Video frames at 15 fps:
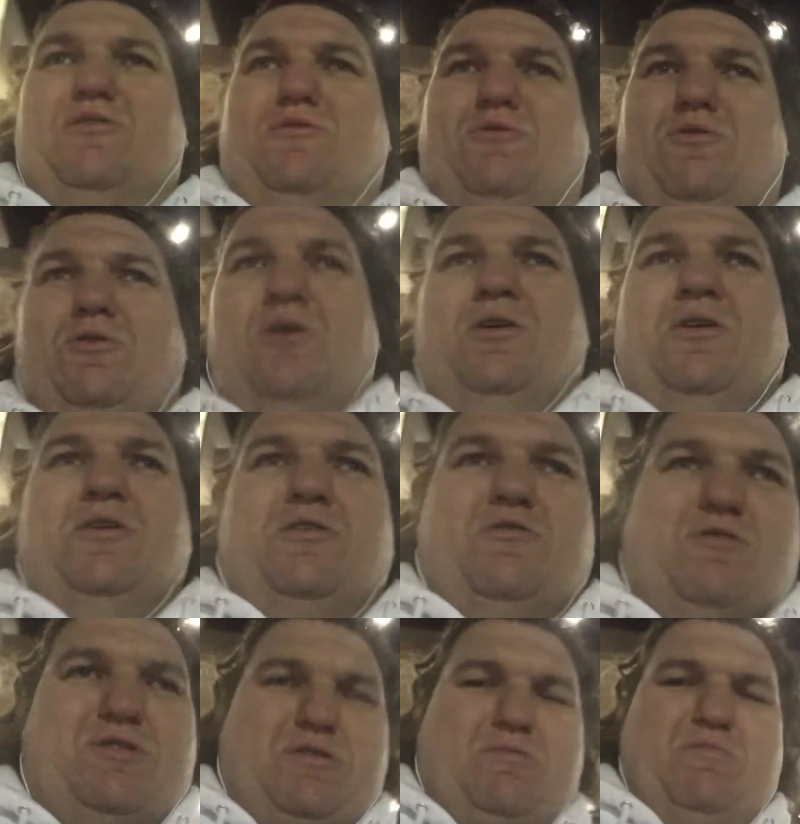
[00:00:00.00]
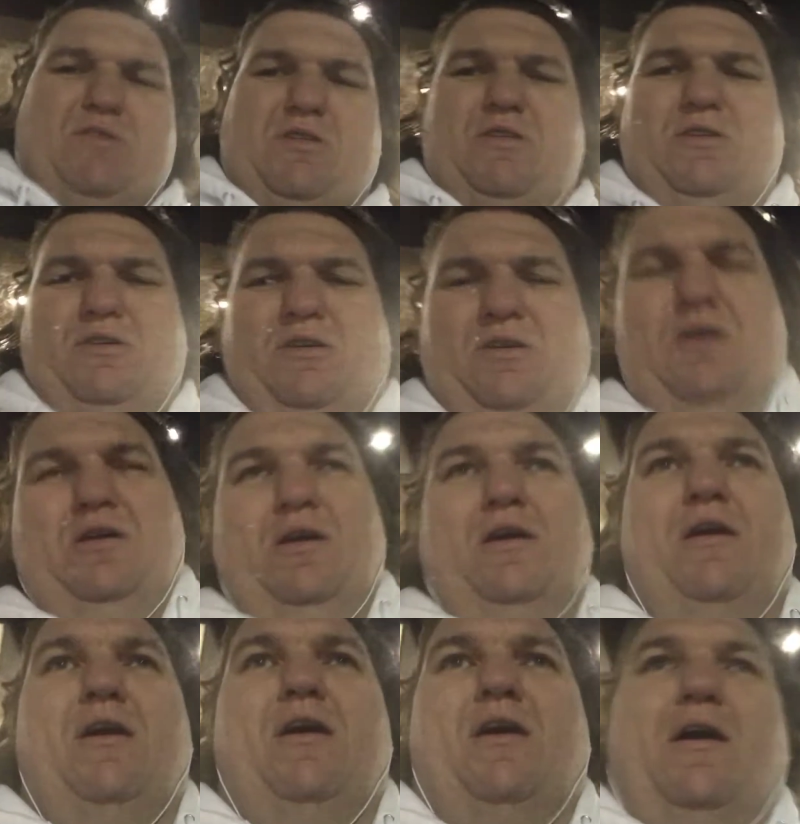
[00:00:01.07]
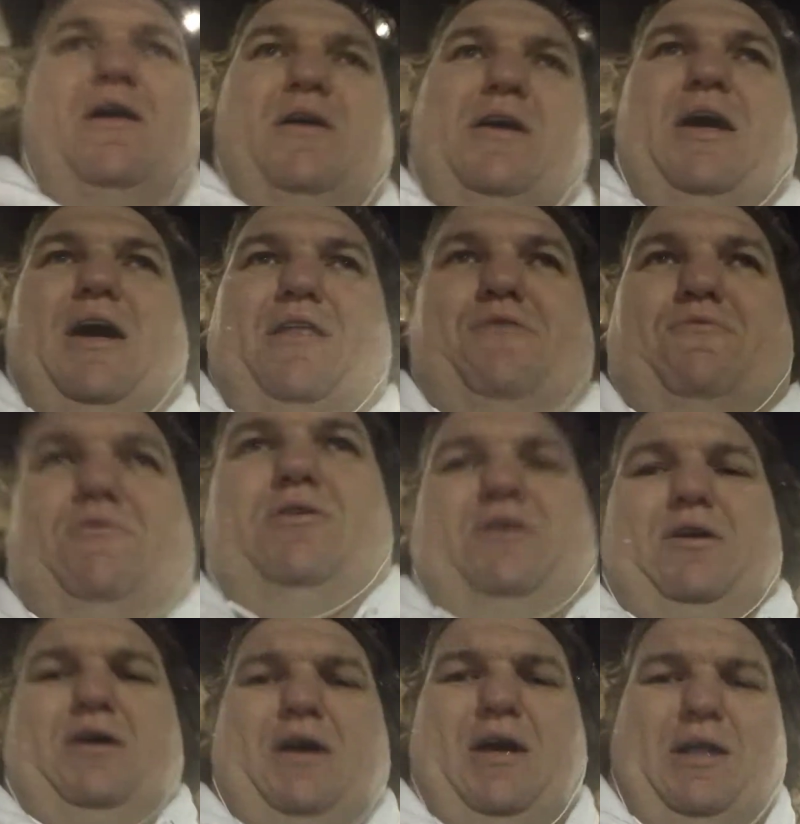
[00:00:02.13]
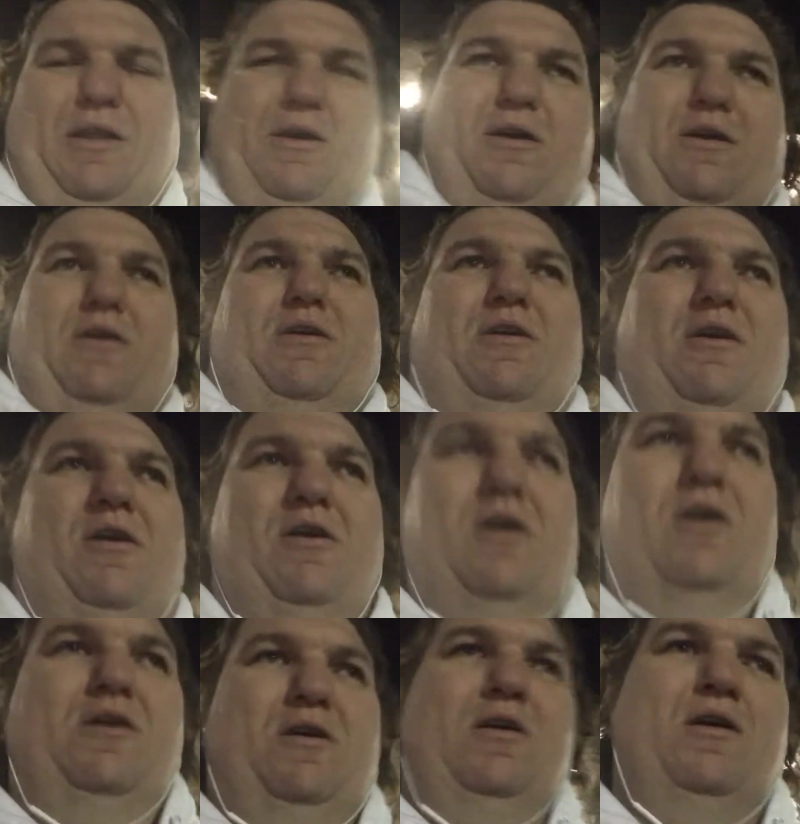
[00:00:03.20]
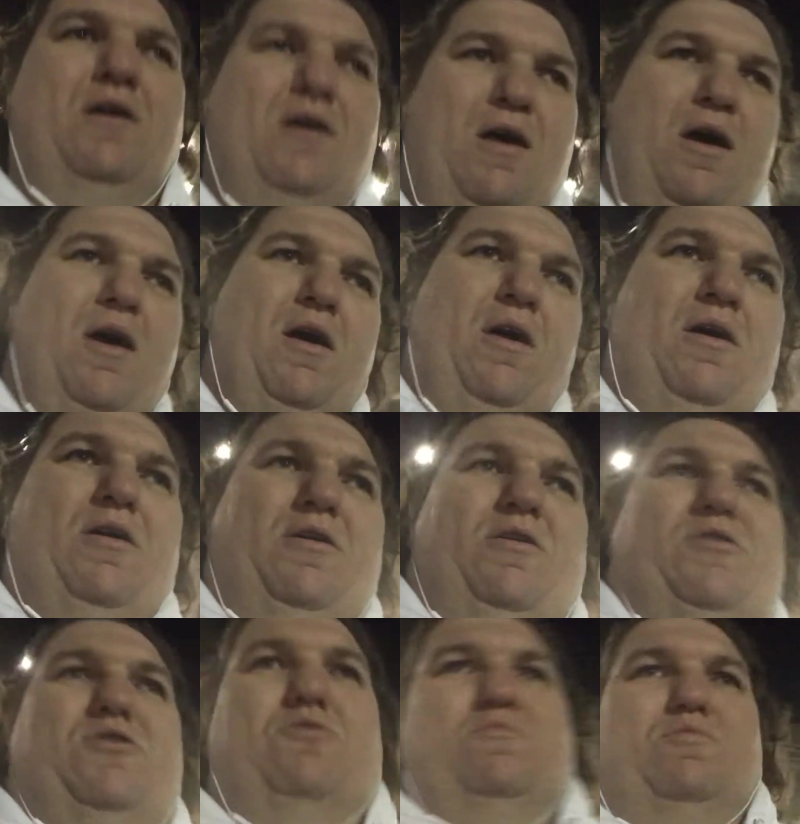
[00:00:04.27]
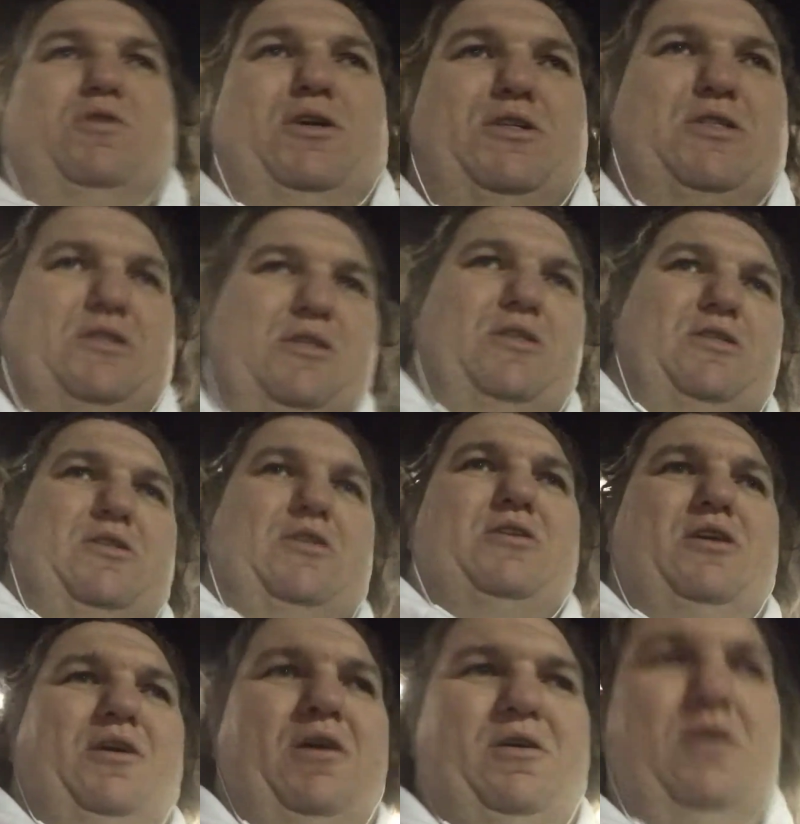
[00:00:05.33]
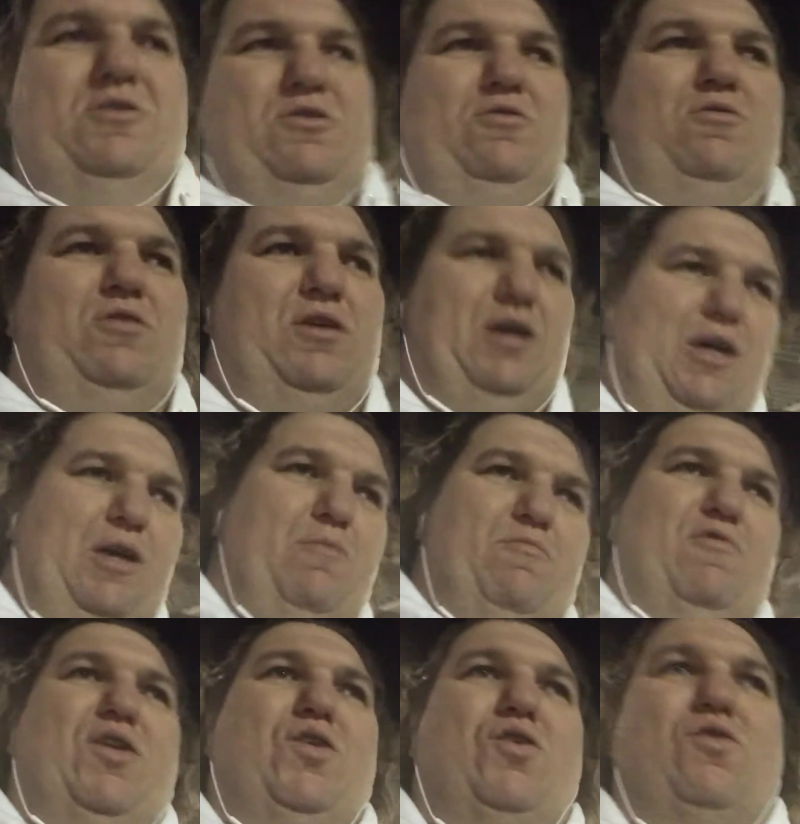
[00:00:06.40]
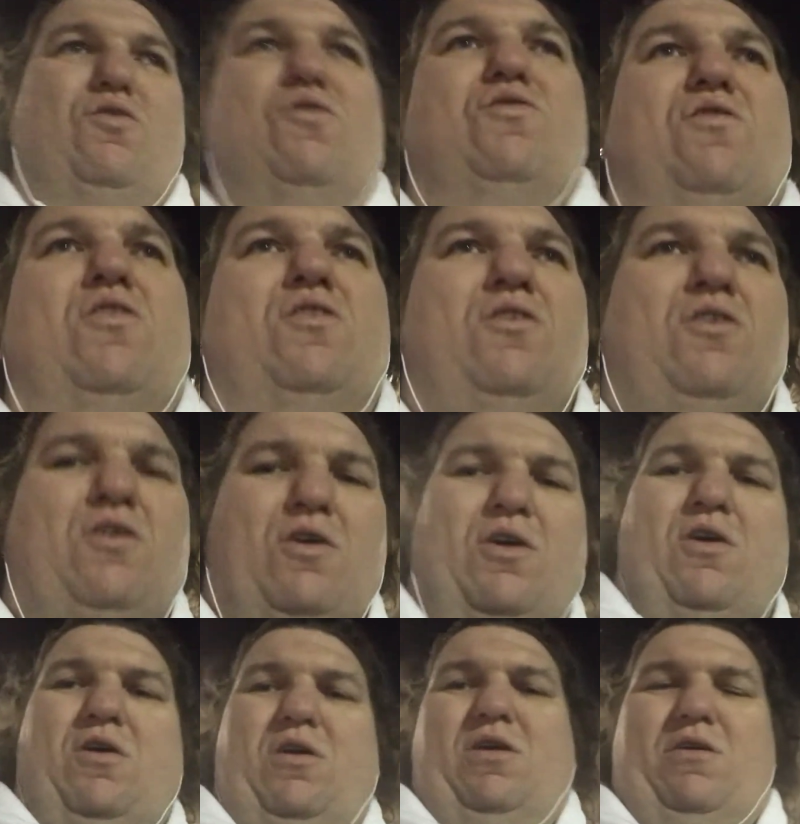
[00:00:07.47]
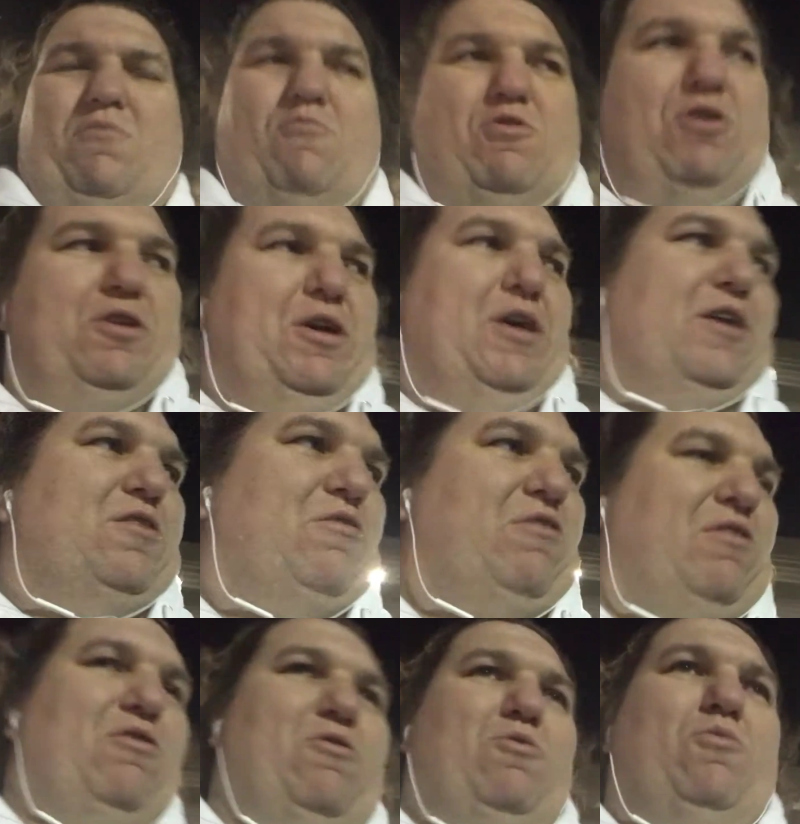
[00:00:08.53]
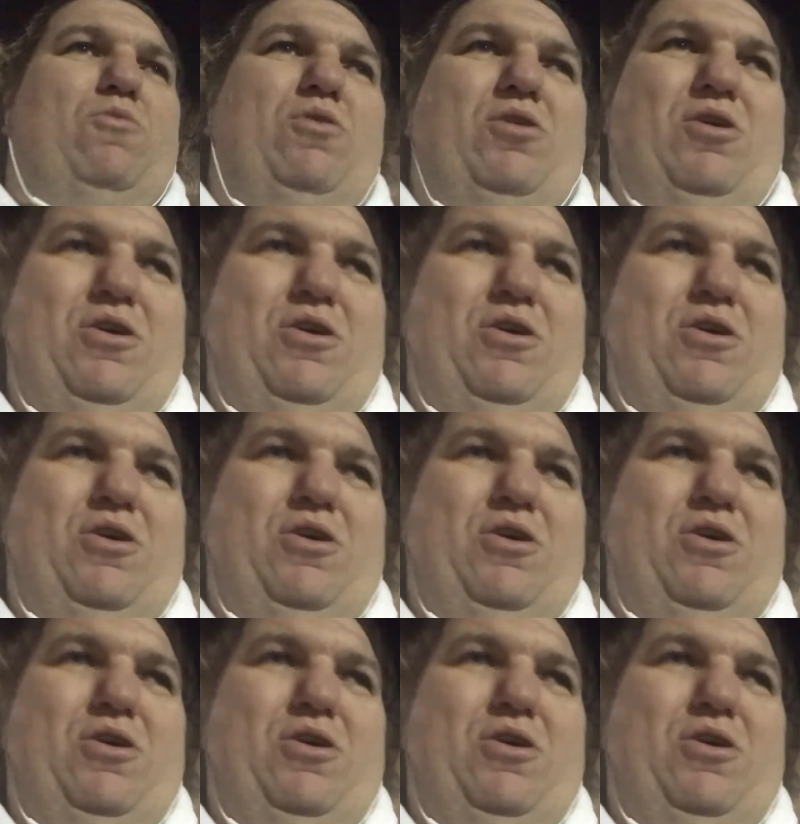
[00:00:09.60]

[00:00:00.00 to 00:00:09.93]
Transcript: little Christmas gathering at uh, certain places, certain game venues and whatnot, so